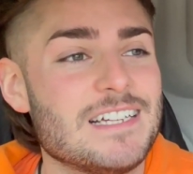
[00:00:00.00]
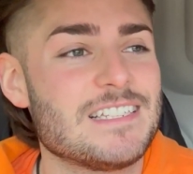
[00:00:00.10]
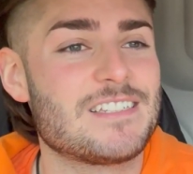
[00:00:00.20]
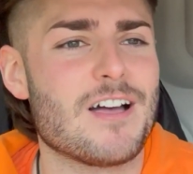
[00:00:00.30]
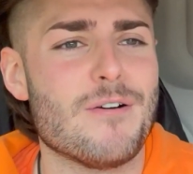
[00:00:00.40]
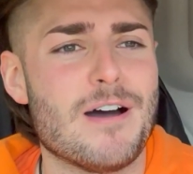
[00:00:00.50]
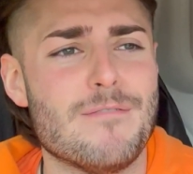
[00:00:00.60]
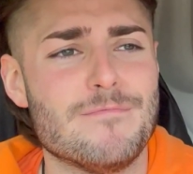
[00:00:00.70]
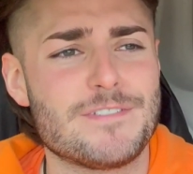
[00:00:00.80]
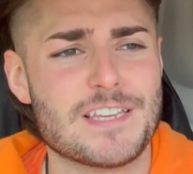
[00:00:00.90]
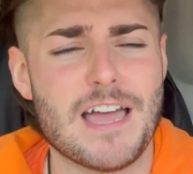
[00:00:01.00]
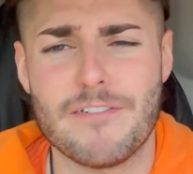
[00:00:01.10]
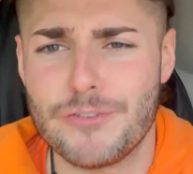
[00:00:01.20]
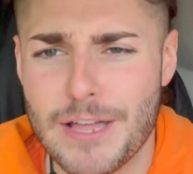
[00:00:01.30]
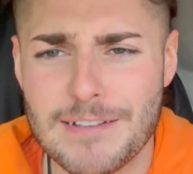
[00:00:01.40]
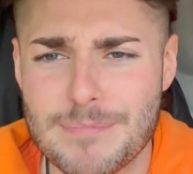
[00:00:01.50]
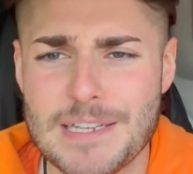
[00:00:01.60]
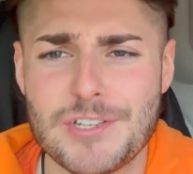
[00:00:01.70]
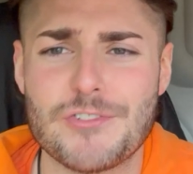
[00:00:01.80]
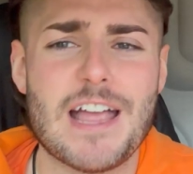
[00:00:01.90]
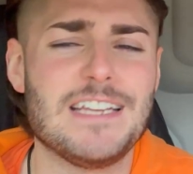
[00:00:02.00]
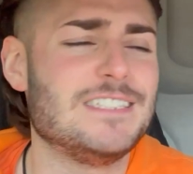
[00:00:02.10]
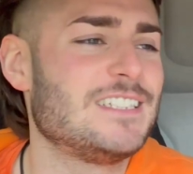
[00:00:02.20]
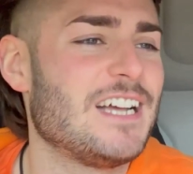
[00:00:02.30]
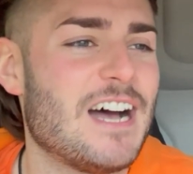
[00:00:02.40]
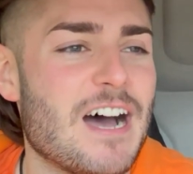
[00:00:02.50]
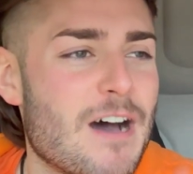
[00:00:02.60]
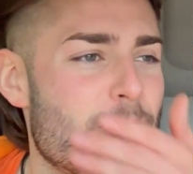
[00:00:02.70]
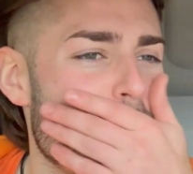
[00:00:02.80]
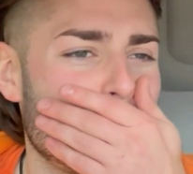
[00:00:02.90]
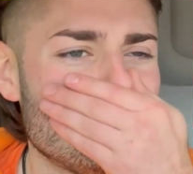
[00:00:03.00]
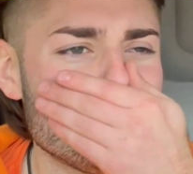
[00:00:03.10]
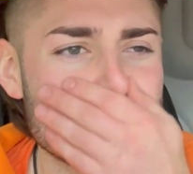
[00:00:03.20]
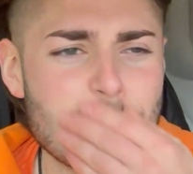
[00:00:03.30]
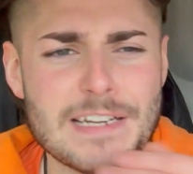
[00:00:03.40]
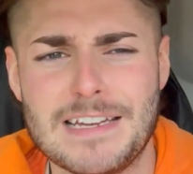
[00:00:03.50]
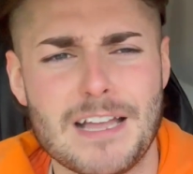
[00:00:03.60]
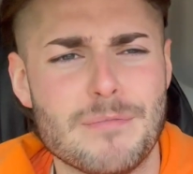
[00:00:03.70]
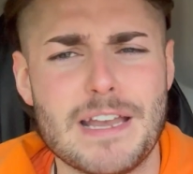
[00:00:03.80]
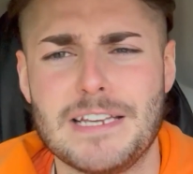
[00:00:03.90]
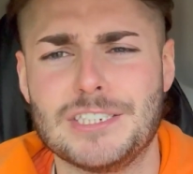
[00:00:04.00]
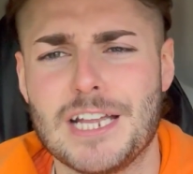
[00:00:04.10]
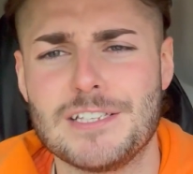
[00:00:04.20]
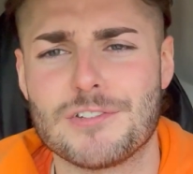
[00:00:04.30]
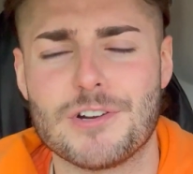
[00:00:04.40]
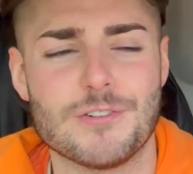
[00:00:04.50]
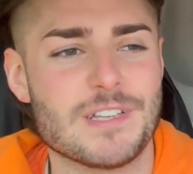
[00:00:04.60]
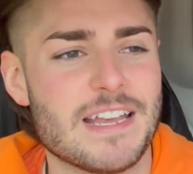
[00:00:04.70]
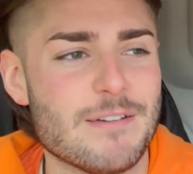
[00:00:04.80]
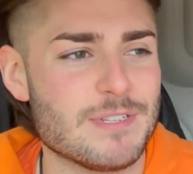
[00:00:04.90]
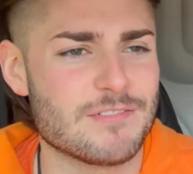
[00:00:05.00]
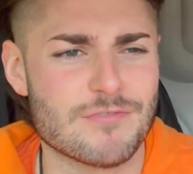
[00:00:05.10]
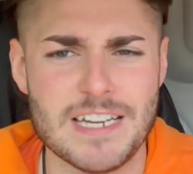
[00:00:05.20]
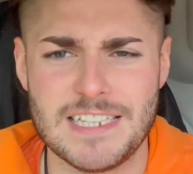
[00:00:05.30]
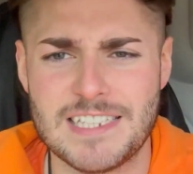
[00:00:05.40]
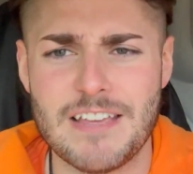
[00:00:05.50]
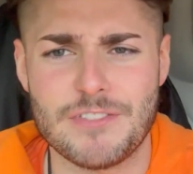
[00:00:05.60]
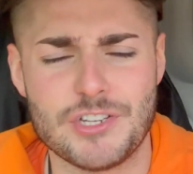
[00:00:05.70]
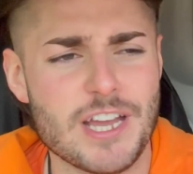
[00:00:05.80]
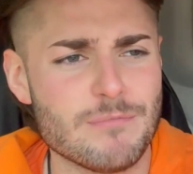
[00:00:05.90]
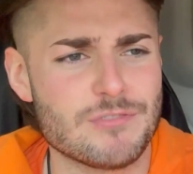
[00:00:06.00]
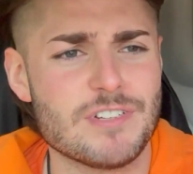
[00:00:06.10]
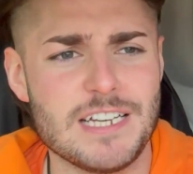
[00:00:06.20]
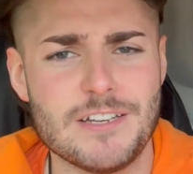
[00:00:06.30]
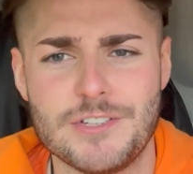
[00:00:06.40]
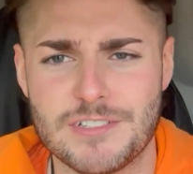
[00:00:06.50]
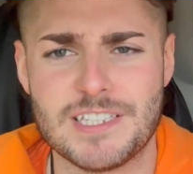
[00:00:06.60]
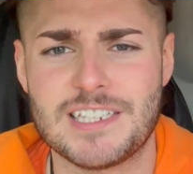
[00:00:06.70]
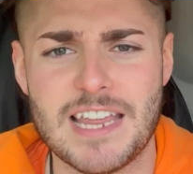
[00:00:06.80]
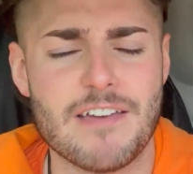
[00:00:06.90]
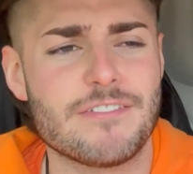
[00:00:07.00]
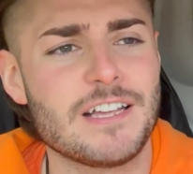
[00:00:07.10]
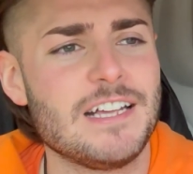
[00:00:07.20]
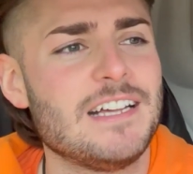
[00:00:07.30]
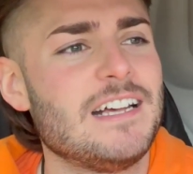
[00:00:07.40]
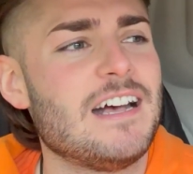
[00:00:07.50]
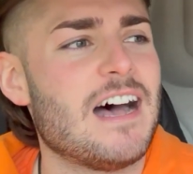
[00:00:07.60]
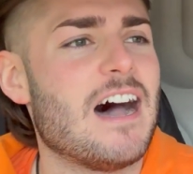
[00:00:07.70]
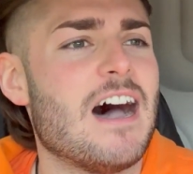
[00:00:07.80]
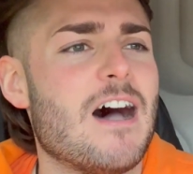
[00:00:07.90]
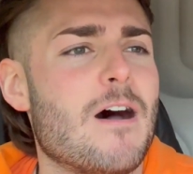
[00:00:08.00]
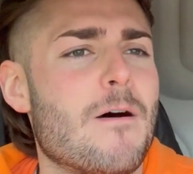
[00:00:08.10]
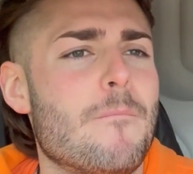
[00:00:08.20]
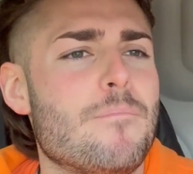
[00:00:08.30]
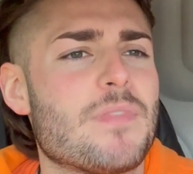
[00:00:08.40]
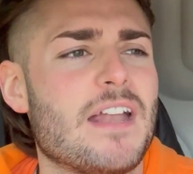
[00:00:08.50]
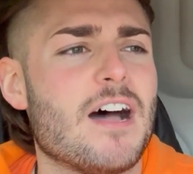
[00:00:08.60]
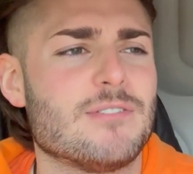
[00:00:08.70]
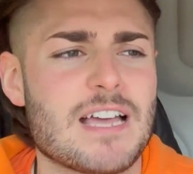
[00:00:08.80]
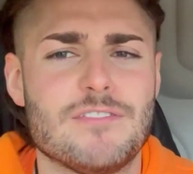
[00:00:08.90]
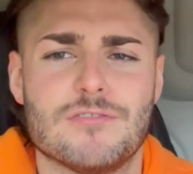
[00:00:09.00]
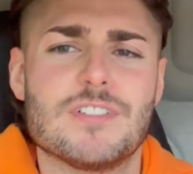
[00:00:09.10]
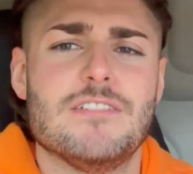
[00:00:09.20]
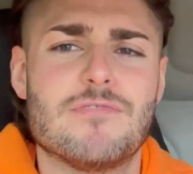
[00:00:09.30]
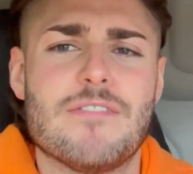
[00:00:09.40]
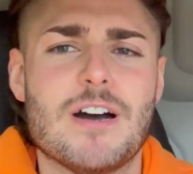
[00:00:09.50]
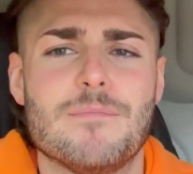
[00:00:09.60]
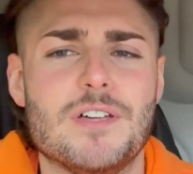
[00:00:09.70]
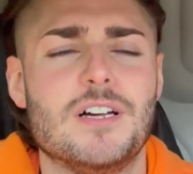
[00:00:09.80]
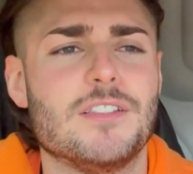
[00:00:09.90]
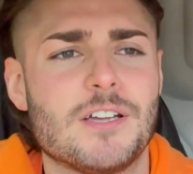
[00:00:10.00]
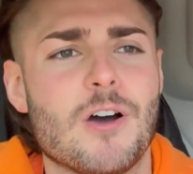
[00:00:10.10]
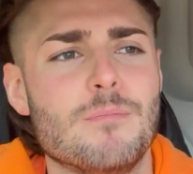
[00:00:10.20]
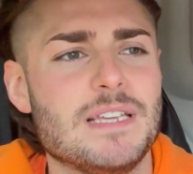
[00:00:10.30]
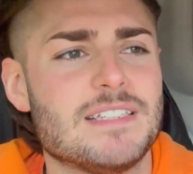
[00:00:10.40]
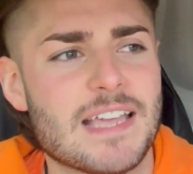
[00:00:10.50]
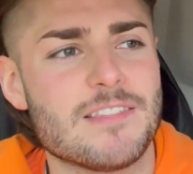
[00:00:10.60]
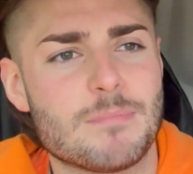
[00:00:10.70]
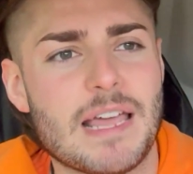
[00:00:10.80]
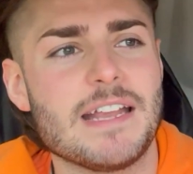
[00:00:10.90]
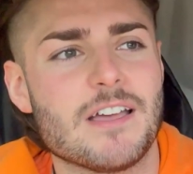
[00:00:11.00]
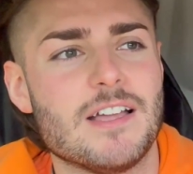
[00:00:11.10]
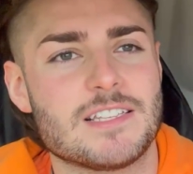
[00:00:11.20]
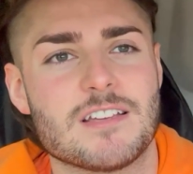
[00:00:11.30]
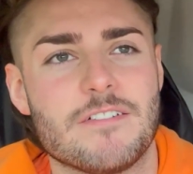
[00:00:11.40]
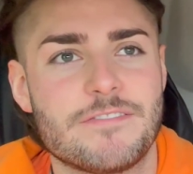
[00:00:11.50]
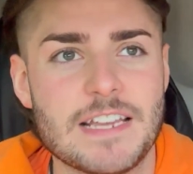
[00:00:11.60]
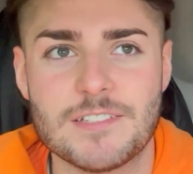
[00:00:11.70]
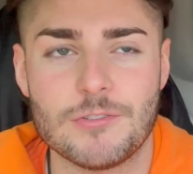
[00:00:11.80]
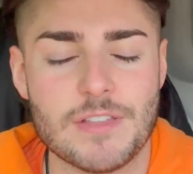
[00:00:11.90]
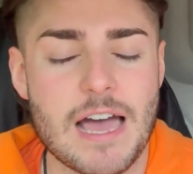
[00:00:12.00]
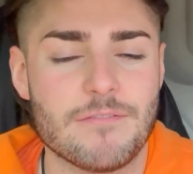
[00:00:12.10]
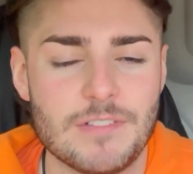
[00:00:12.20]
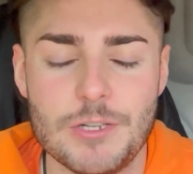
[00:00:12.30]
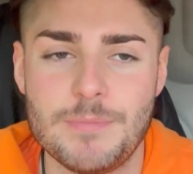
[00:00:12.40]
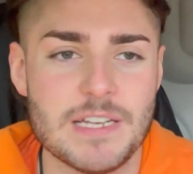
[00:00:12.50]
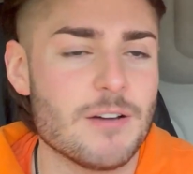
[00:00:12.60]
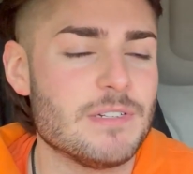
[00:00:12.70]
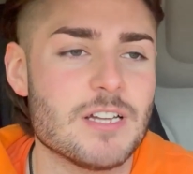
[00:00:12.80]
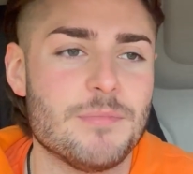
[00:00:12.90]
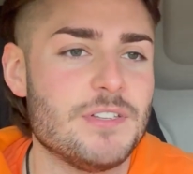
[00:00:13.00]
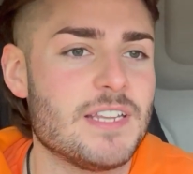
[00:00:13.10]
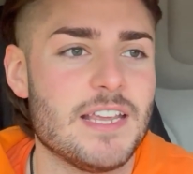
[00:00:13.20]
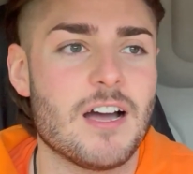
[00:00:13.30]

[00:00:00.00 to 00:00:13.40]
So yeah, I thought that was a bit strange. That it didn't come in any chainsaw oil, and it was really stiff. The chain was really loose and stiff. And I was having to really rev up the combi to get the blade going. So I fixed all that. I've lubed it up with WD.